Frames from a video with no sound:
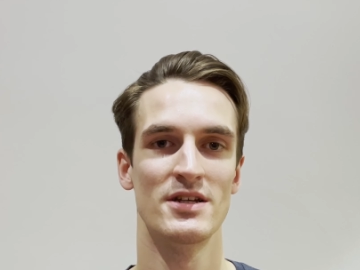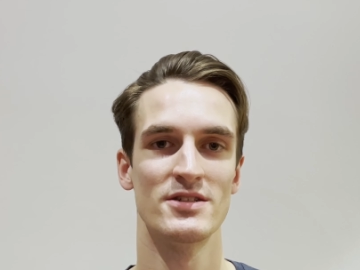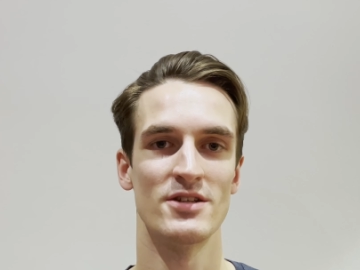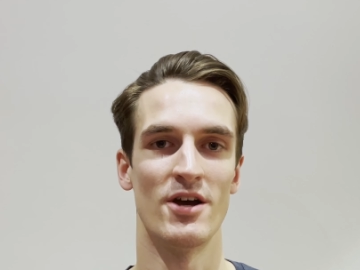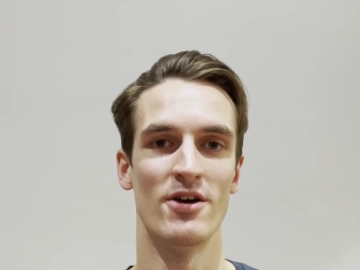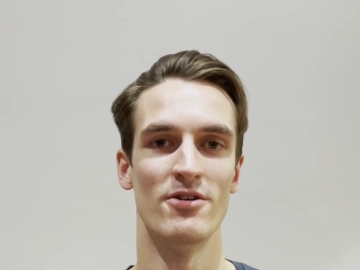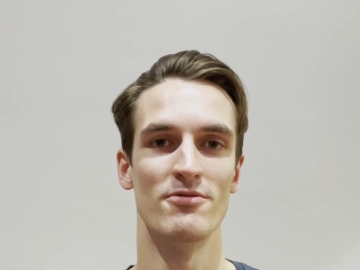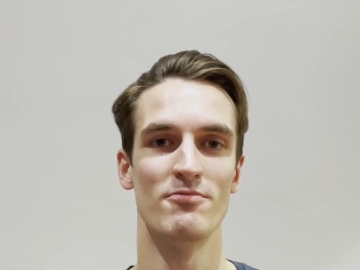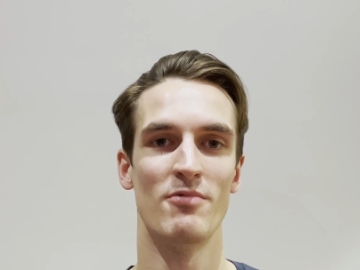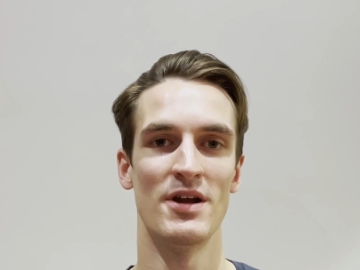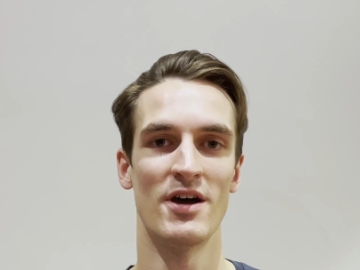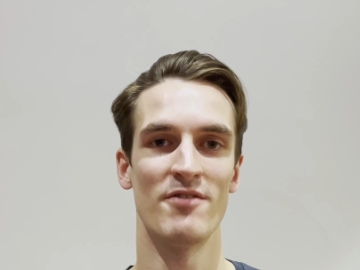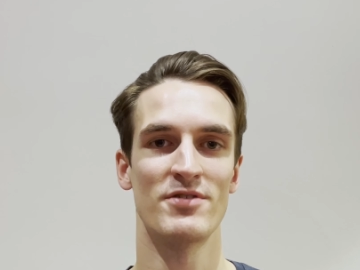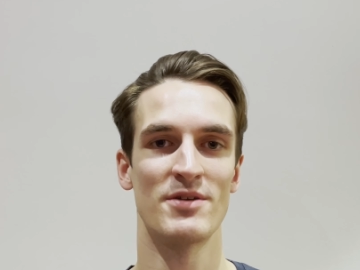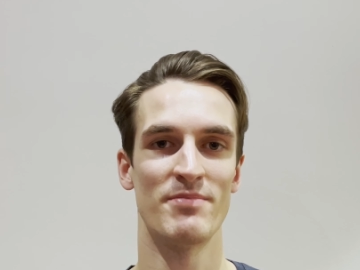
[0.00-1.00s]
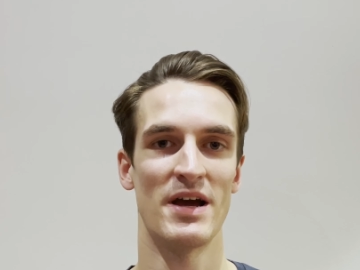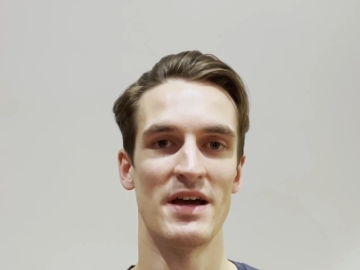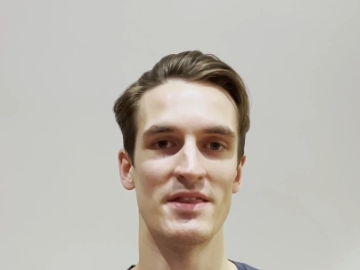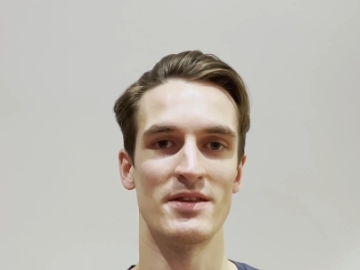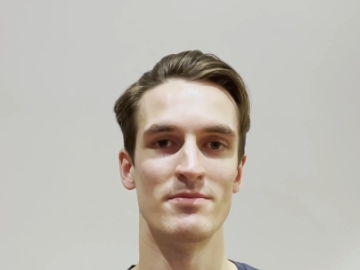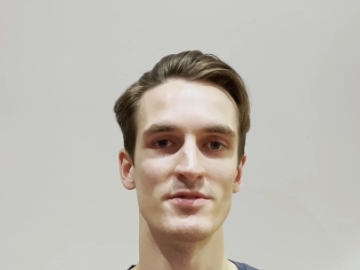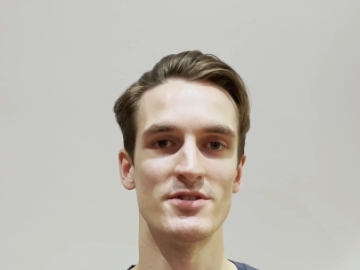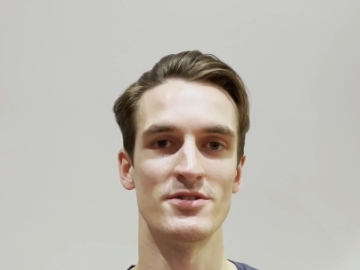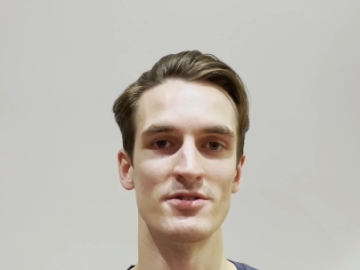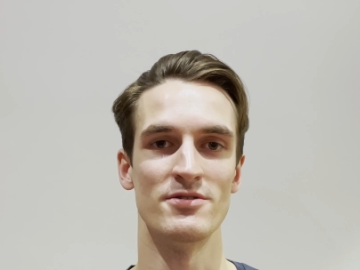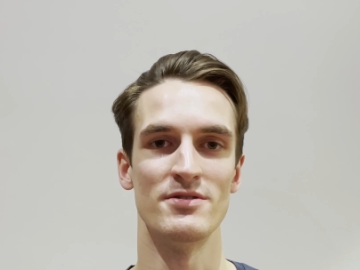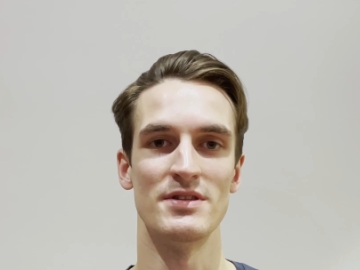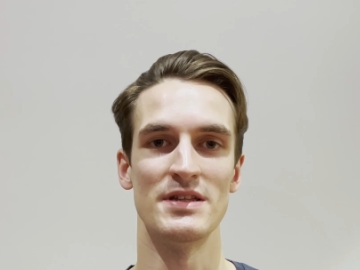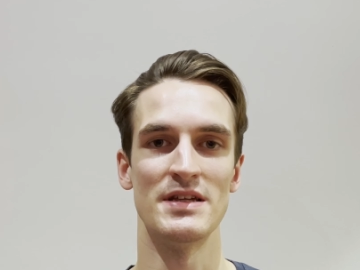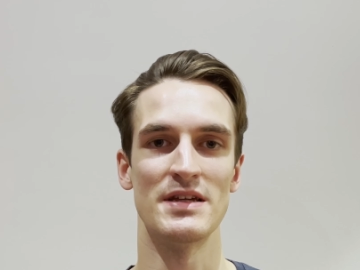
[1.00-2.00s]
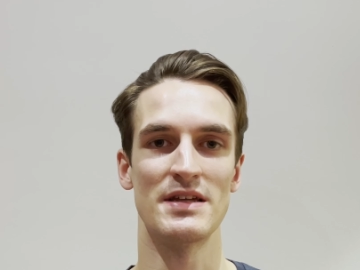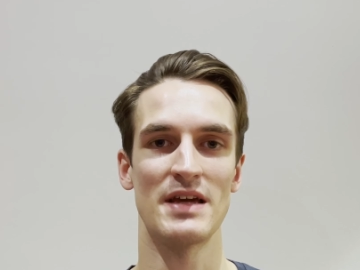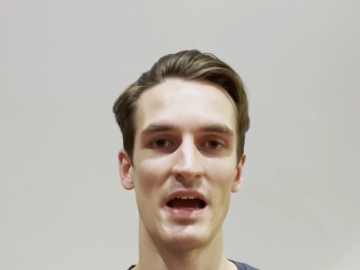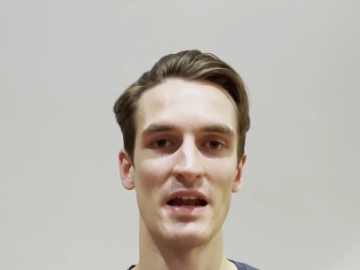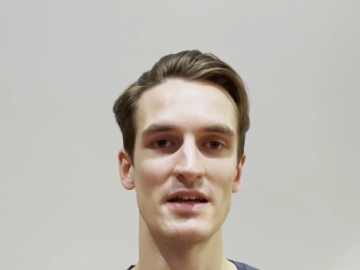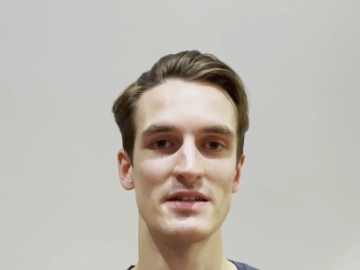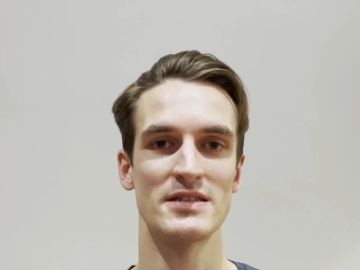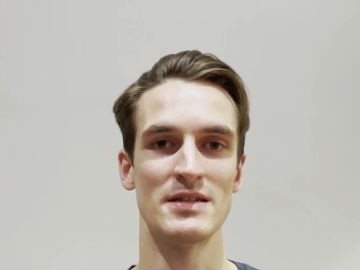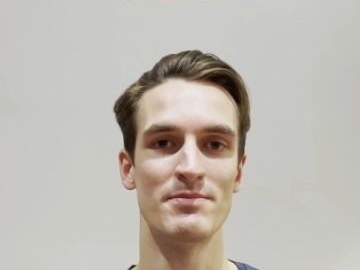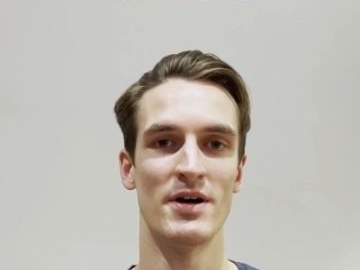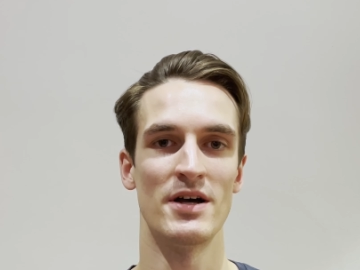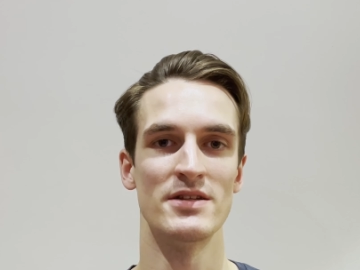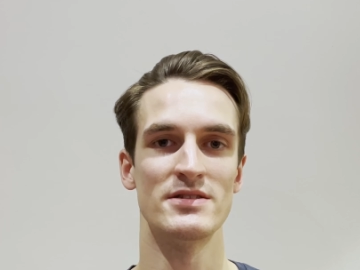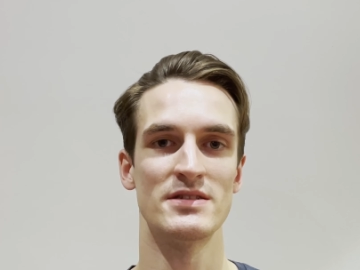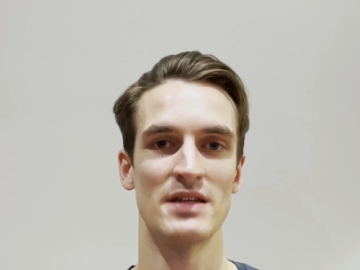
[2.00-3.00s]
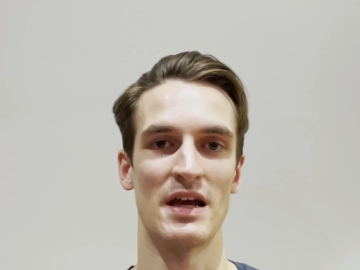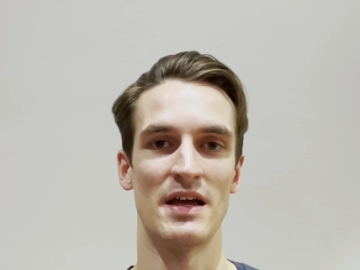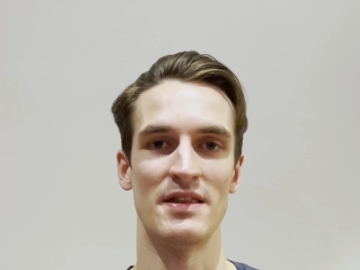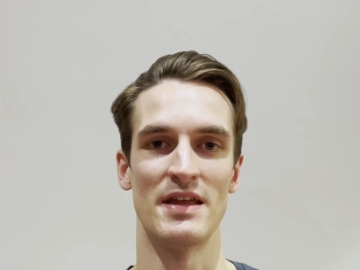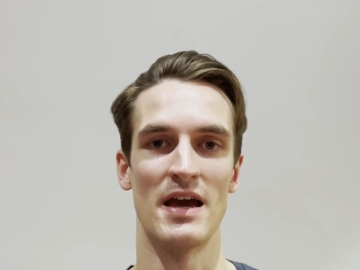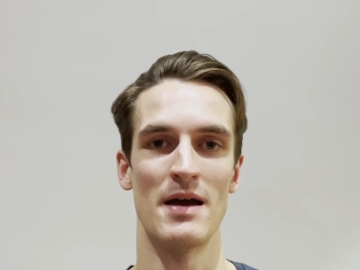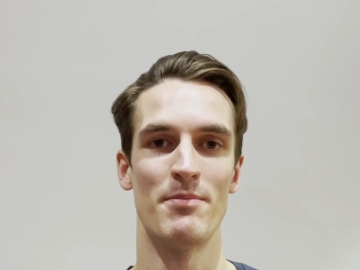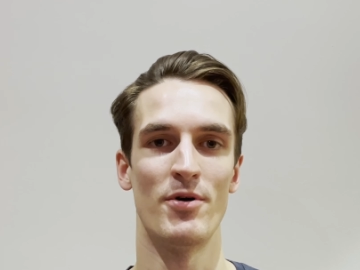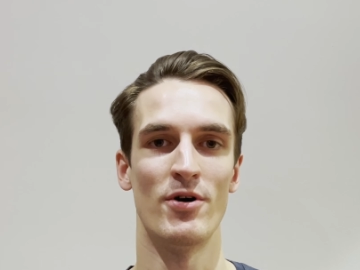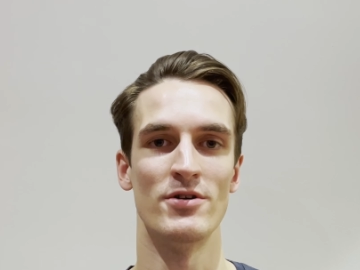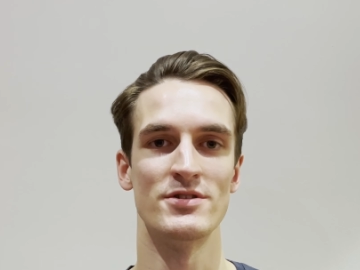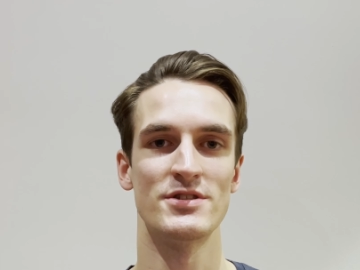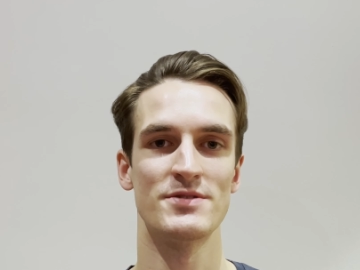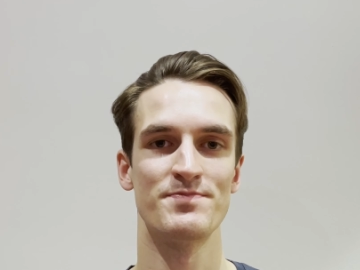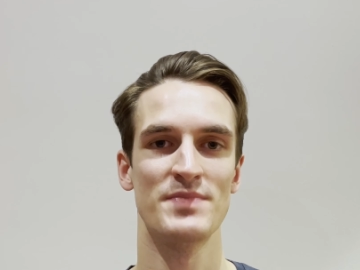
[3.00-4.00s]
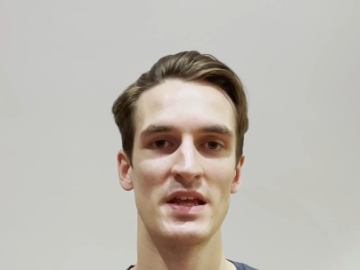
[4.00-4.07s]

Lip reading: So when I've compared them to the Galaxy Buds and the AirPods,